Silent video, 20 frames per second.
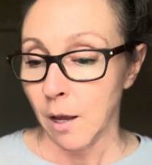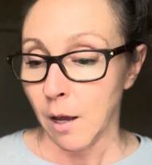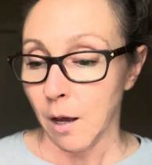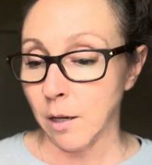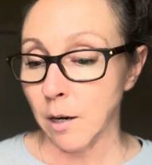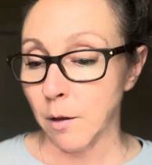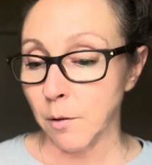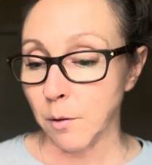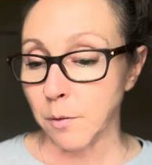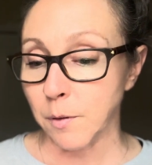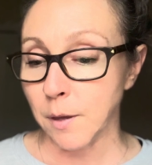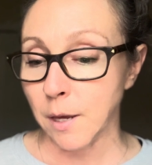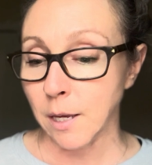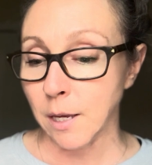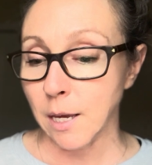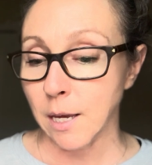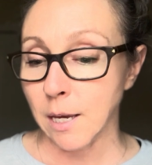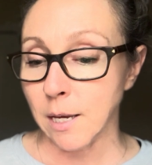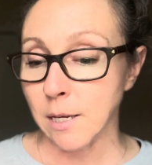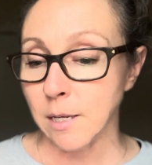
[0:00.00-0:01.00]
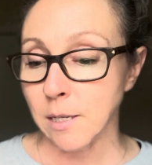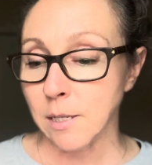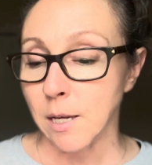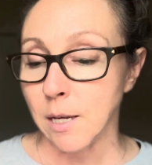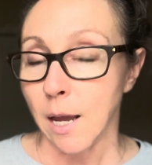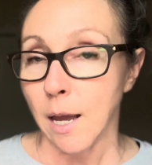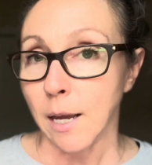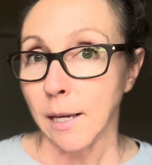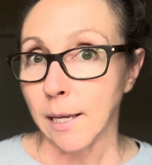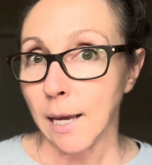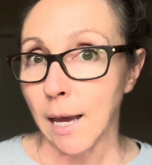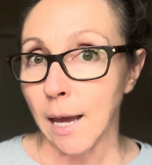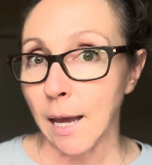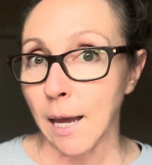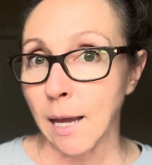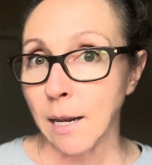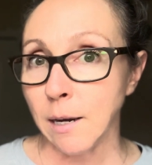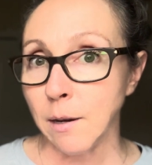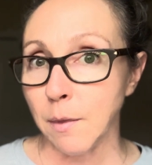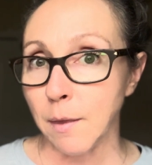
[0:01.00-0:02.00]
Another thing is,
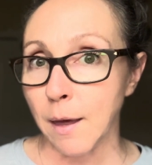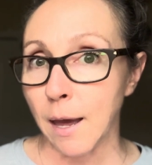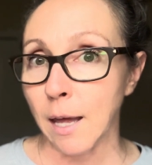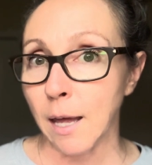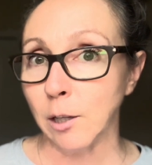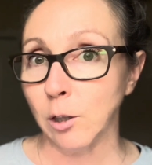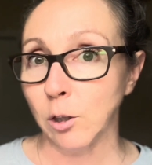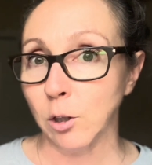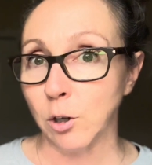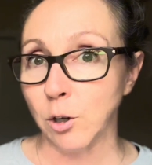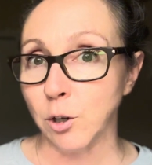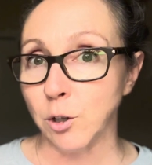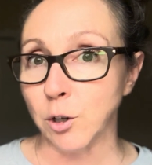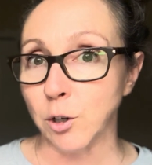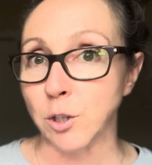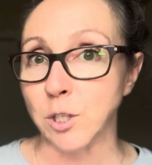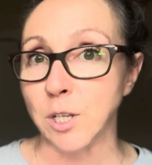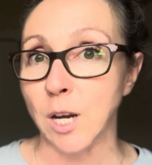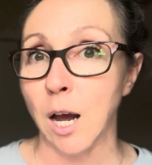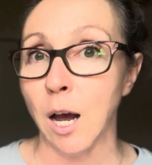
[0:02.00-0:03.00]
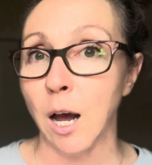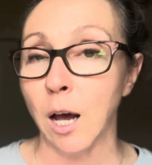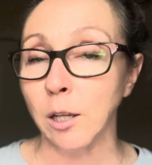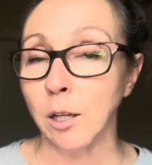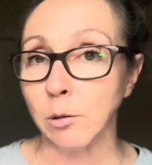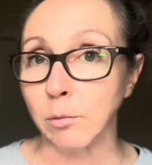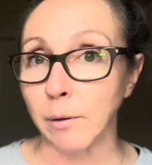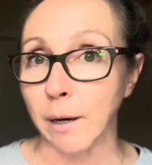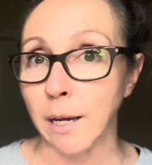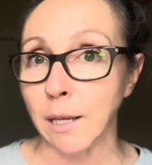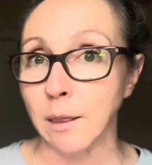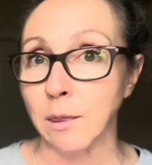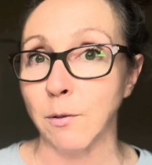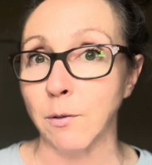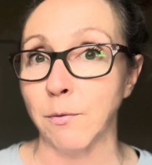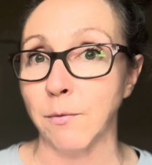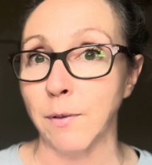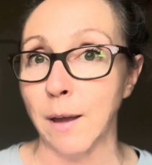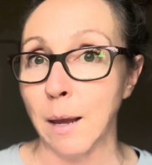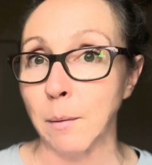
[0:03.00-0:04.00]
can that learner tolerate the
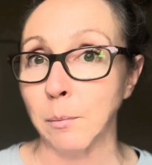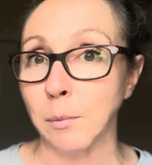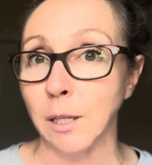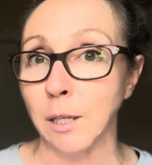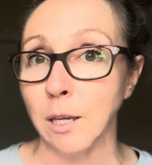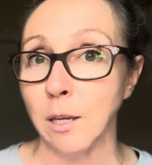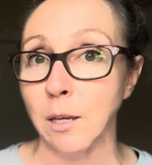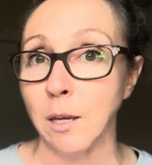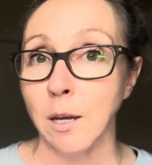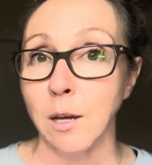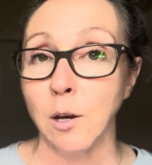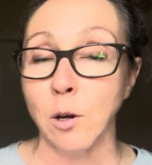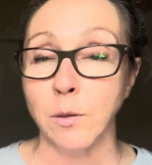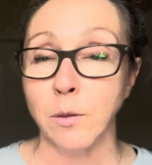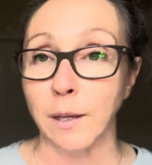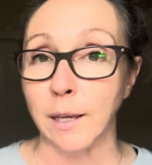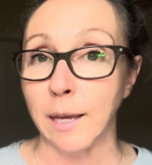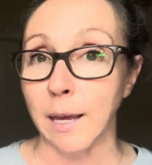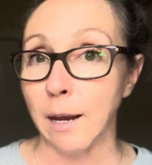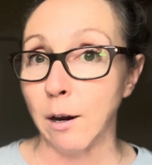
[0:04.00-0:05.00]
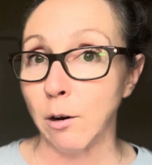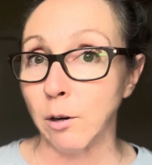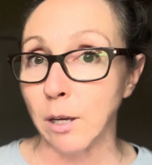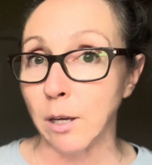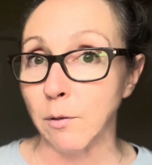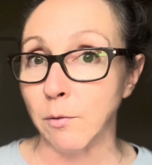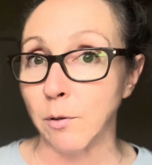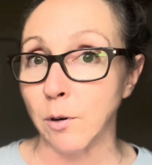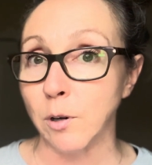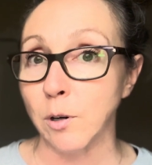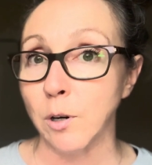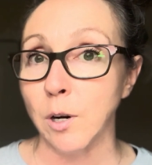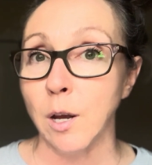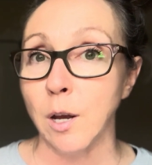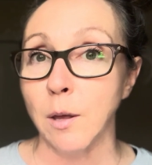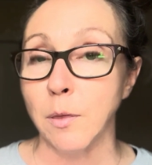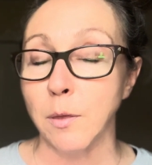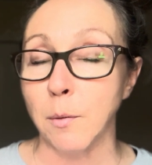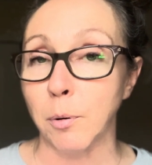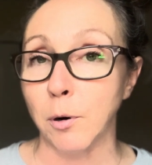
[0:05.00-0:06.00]
family, the caregiver,
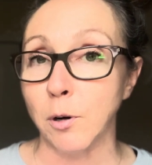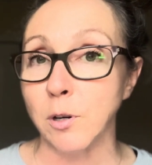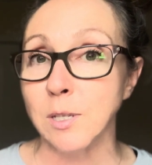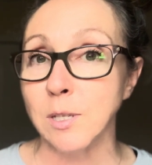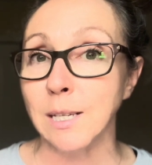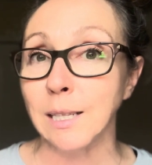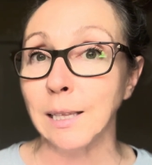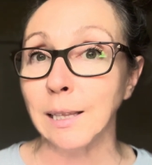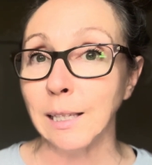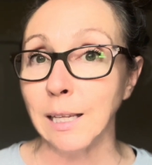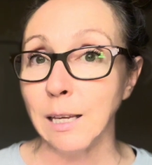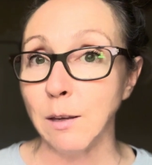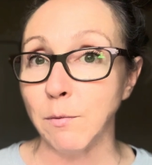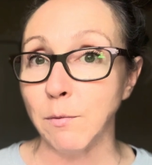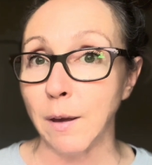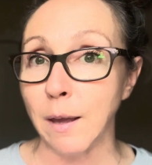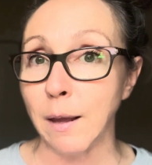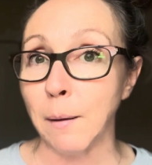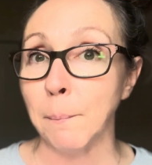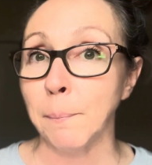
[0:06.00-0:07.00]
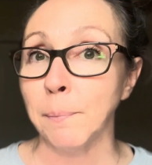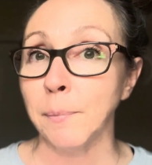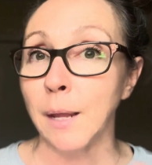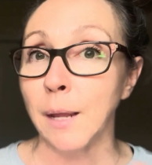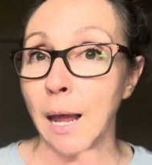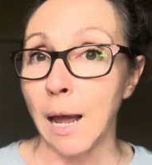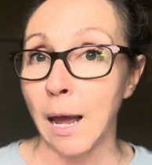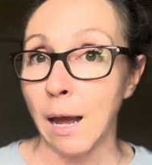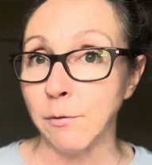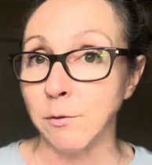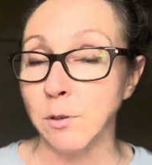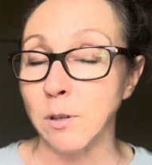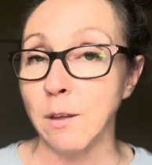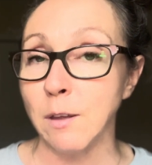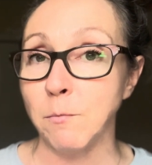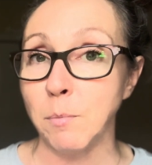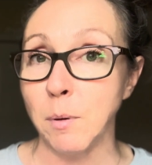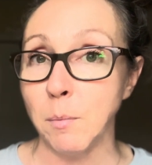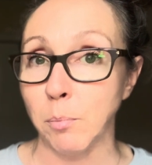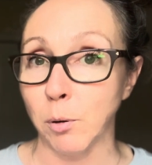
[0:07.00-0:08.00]
the person leaving after
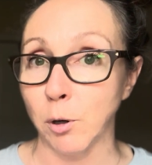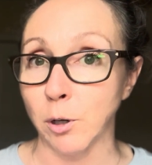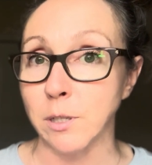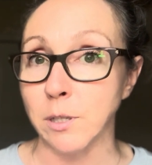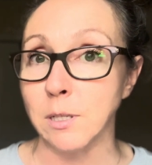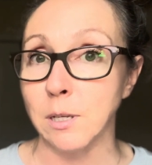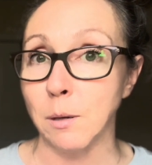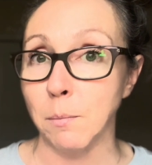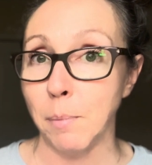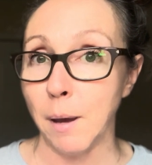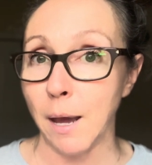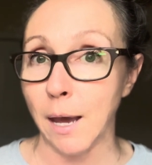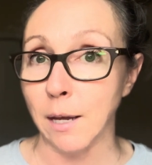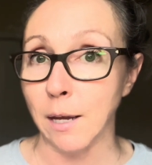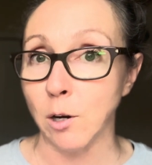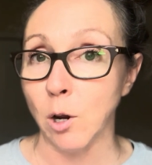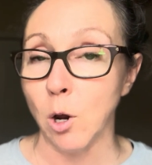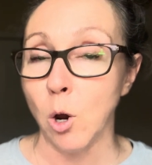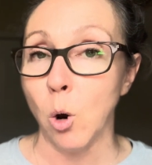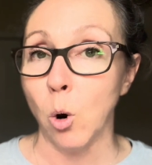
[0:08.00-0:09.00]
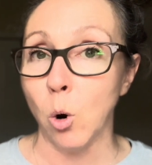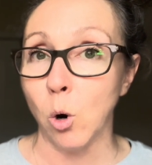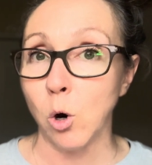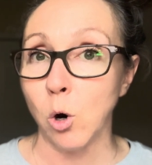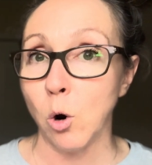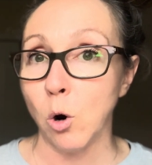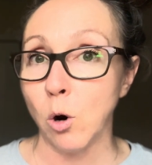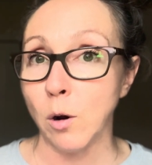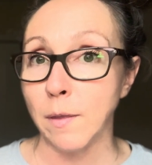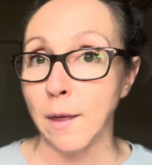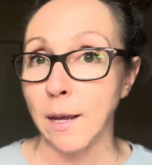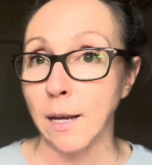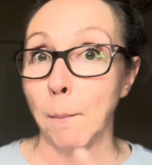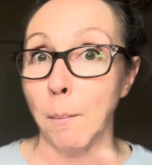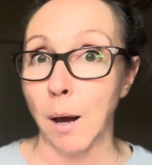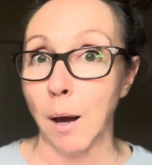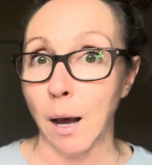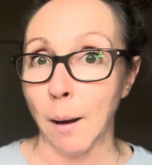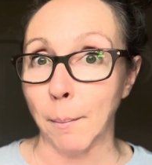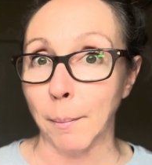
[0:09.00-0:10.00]
they've been put to bed, or are they
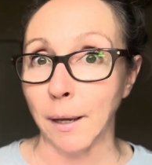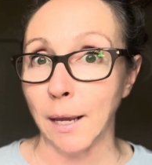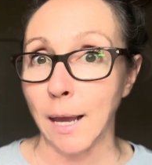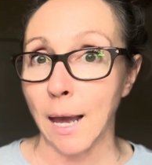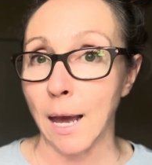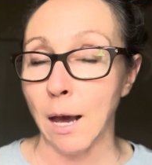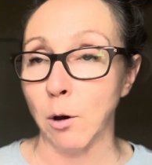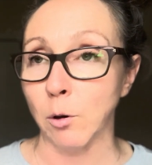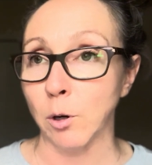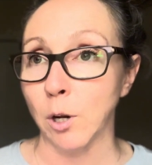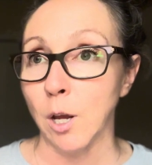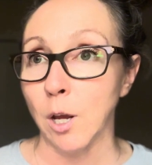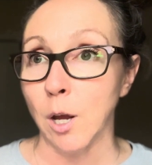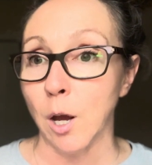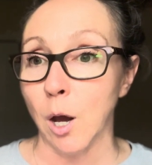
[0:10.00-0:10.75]
popping out?